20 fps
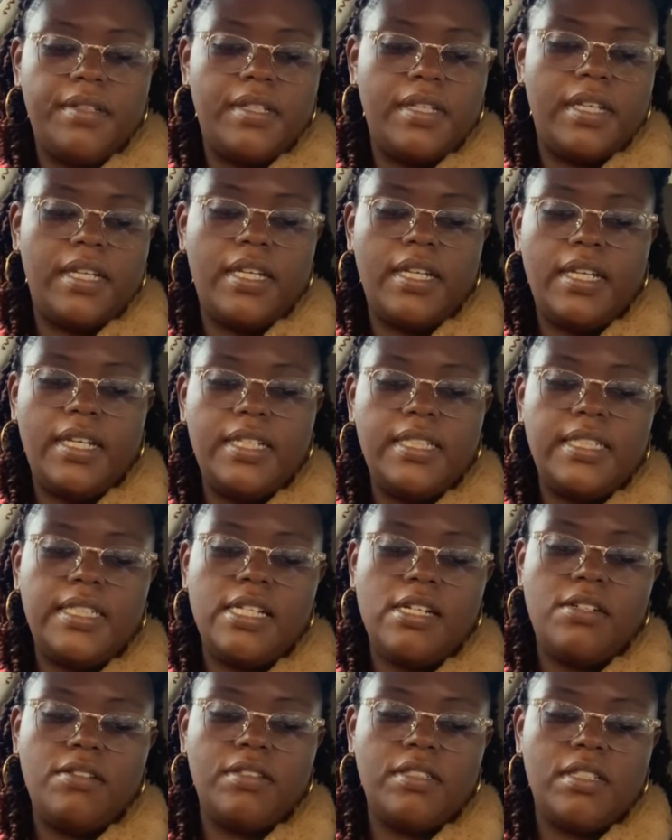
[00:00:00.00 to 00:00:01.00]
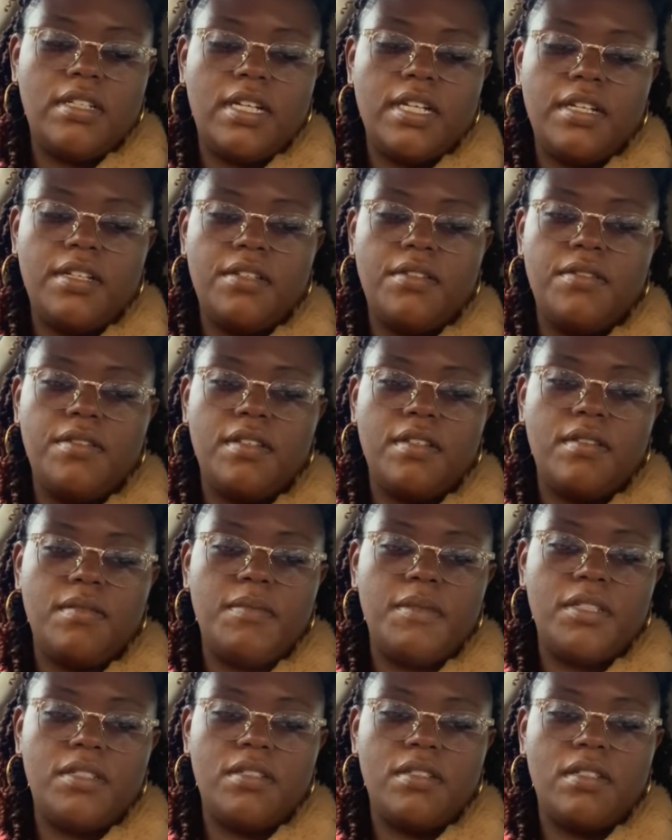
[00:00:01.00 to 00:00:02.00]
It ain't salt, so I can use as
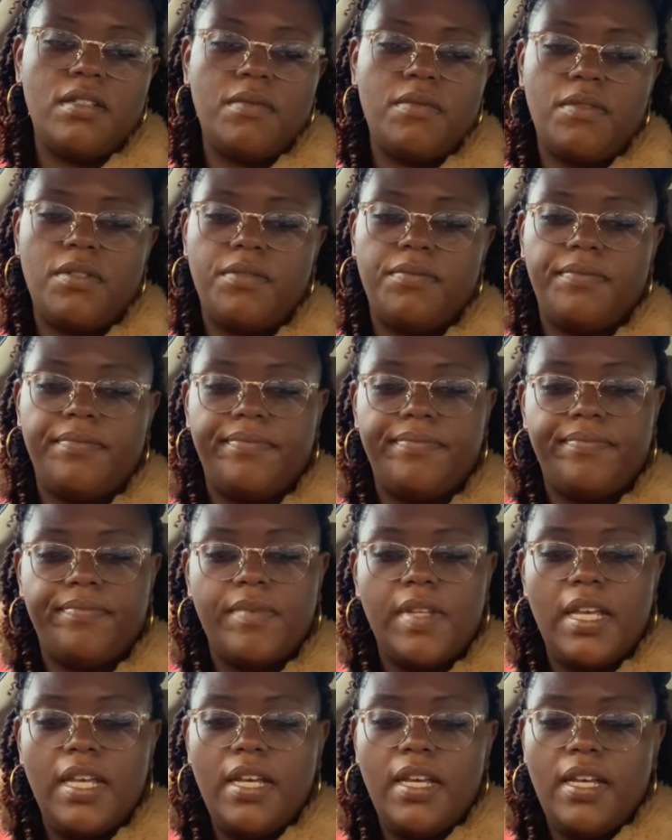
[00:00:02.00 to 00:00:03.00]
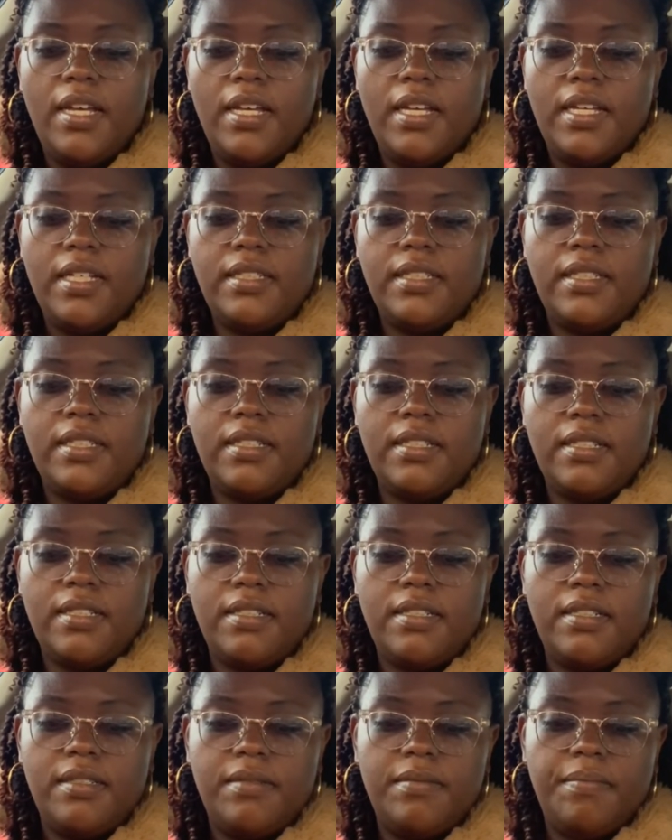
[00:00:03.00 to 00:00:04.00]
much as I want. It's
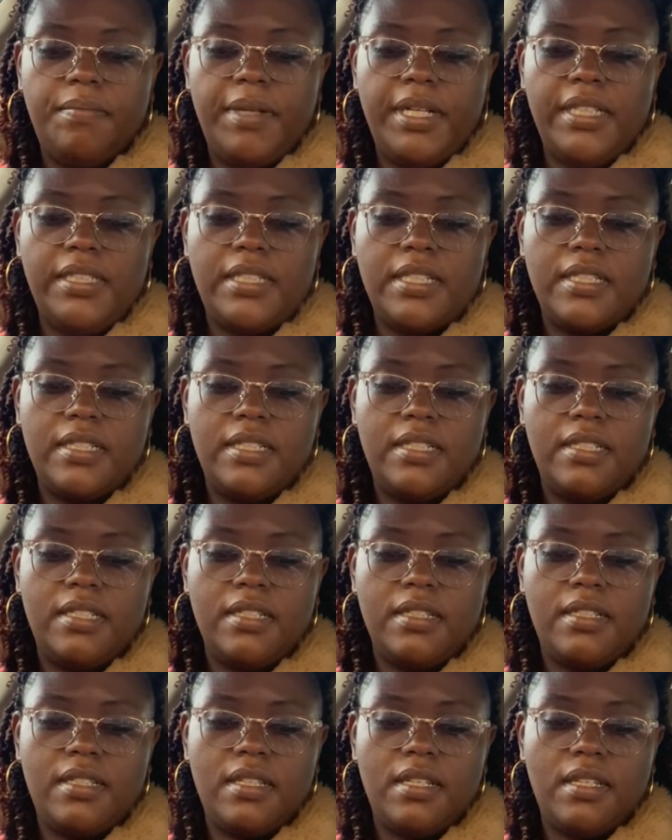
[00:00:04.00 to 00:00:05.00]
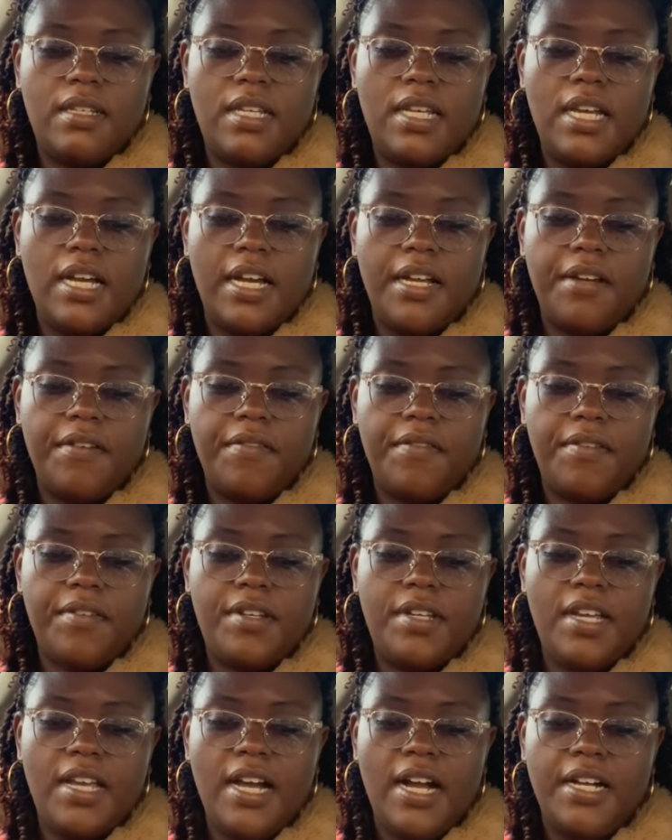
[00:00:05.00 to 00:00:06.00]
uh, basically you just
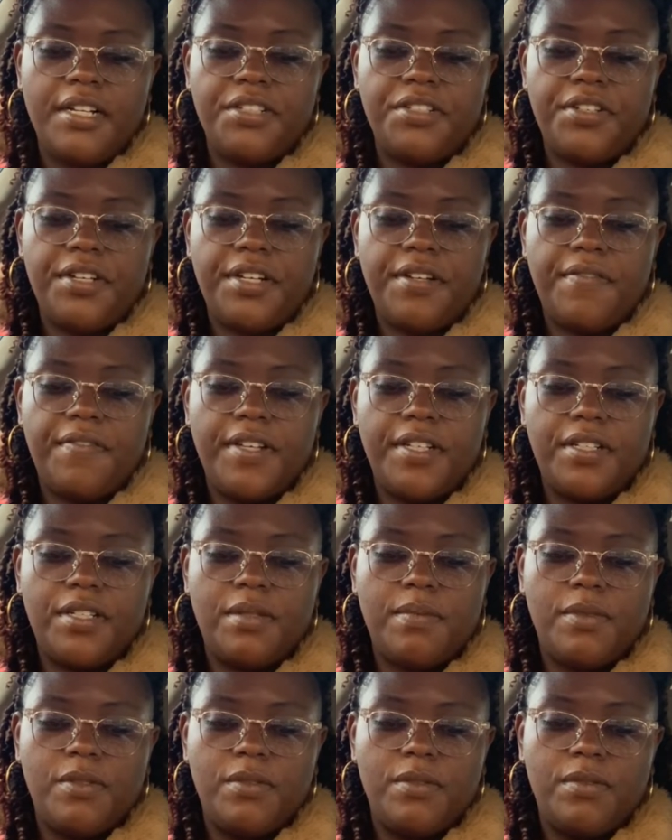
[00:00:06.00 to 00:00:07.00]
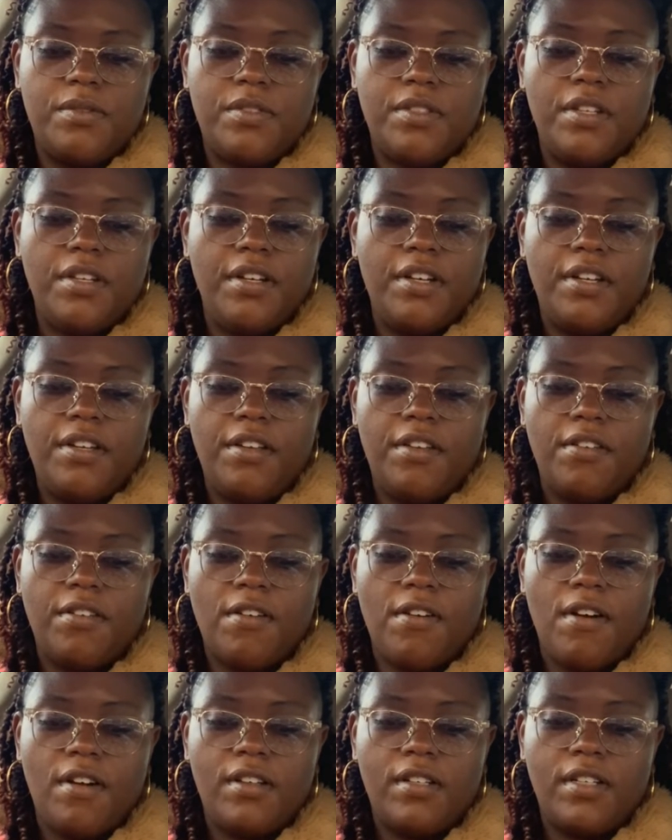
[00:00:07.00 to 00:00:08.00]
dehydrated vegetables, your onion,
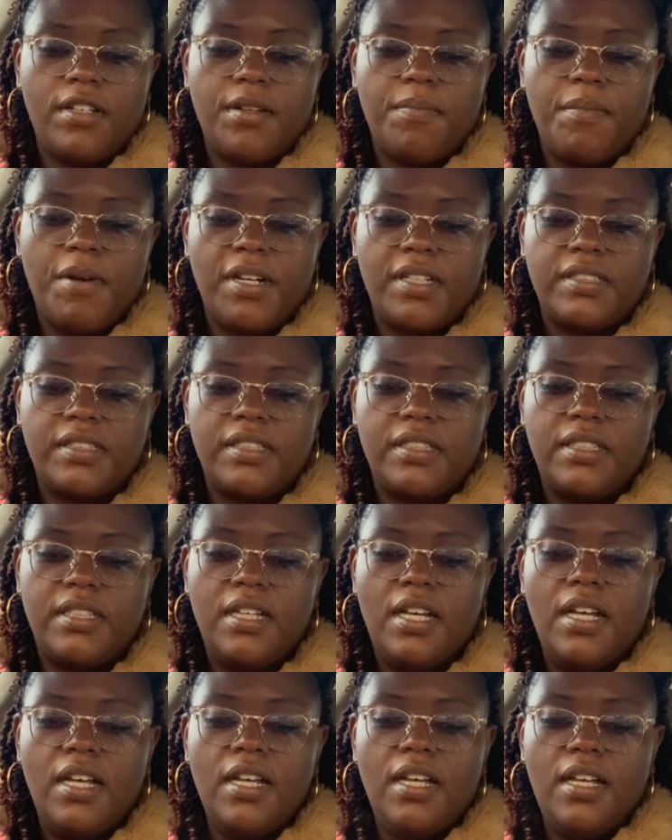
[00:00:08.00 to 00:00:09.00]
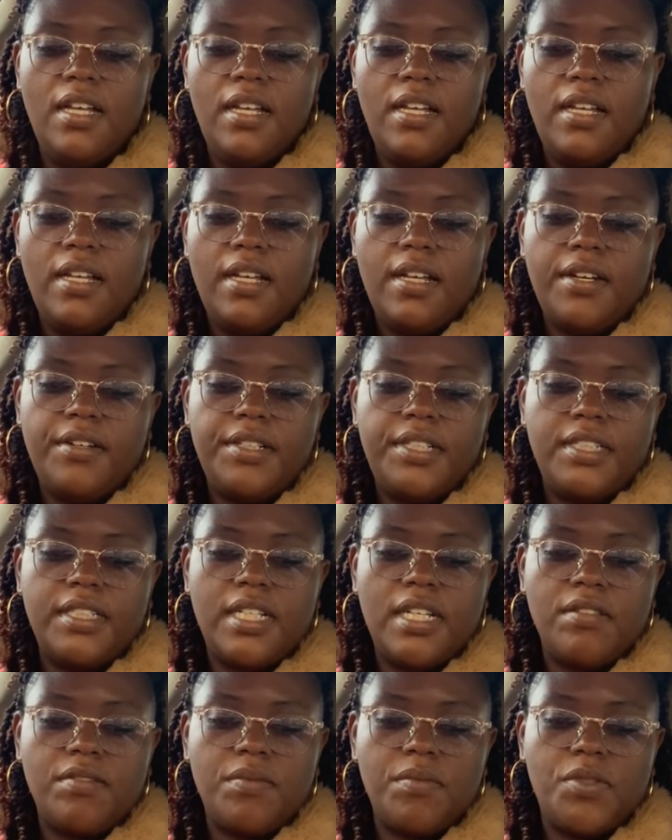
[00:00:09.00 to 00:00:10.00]
garlic, parsley. Oh, it does
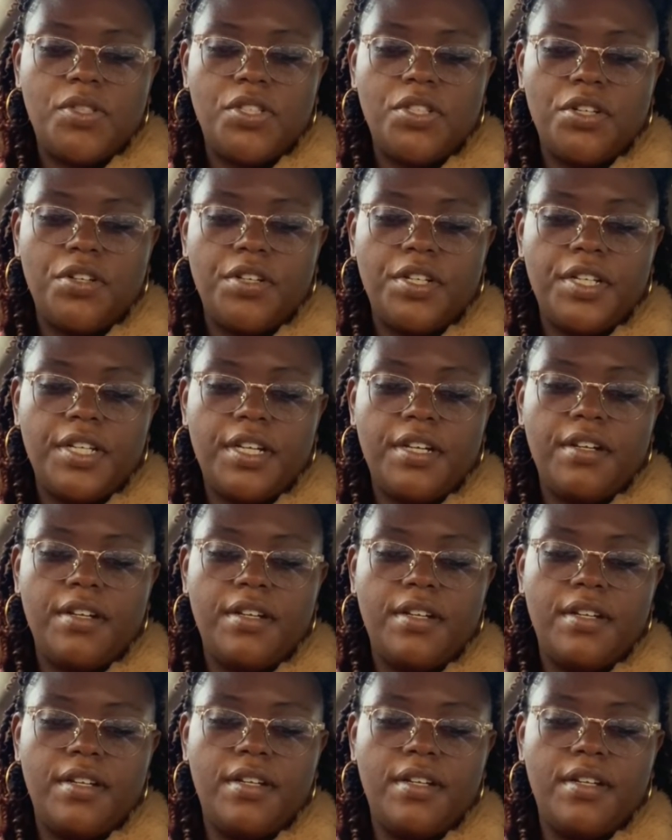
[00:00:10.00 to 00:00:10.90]
have some sugar in there.